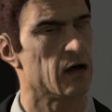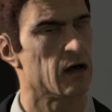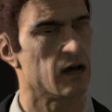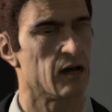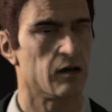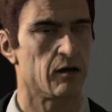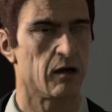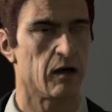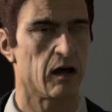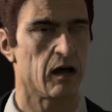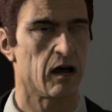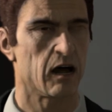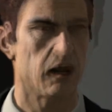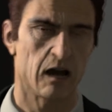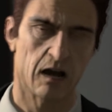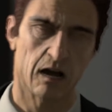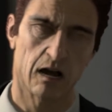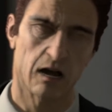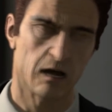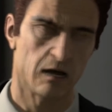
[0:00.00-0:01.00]
This one
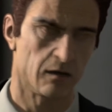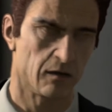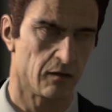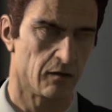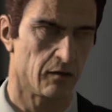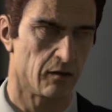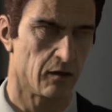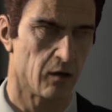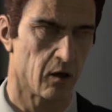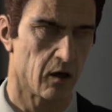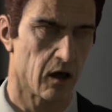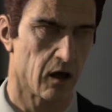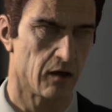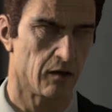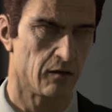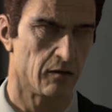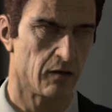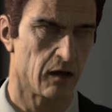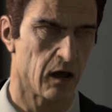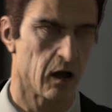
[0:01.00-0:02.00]
is,
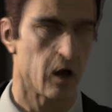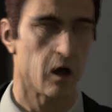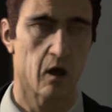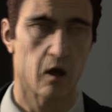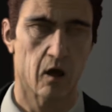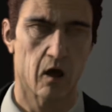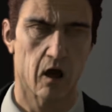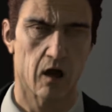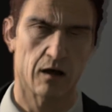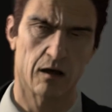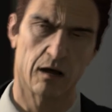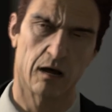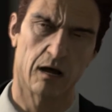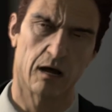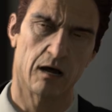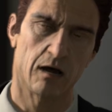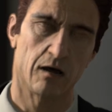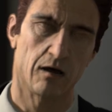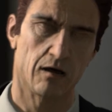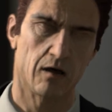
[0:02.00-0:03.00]
well, what
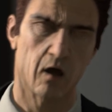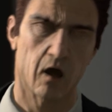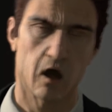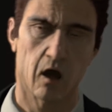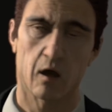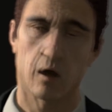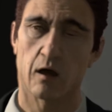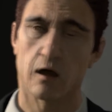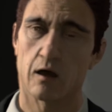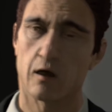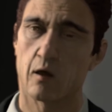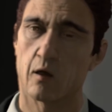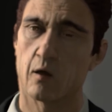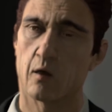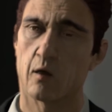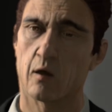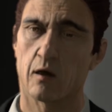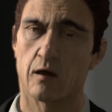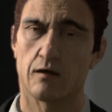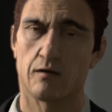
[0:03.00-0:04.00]
brought you
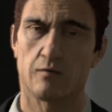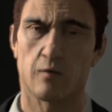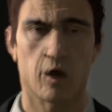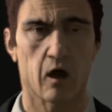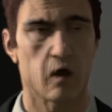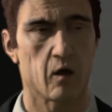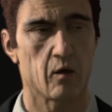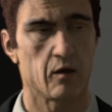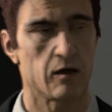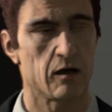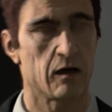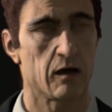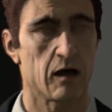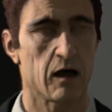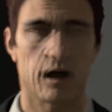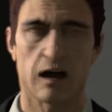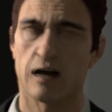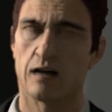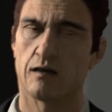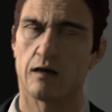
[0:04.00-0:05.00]
to form
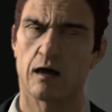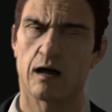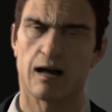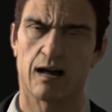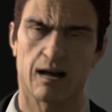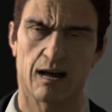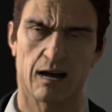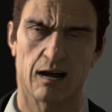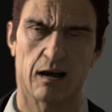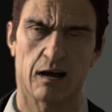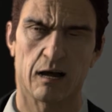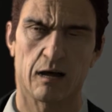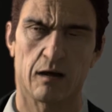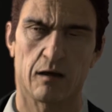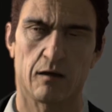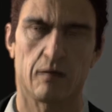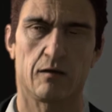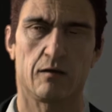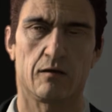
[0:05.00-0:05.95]
SpeedyCompletes?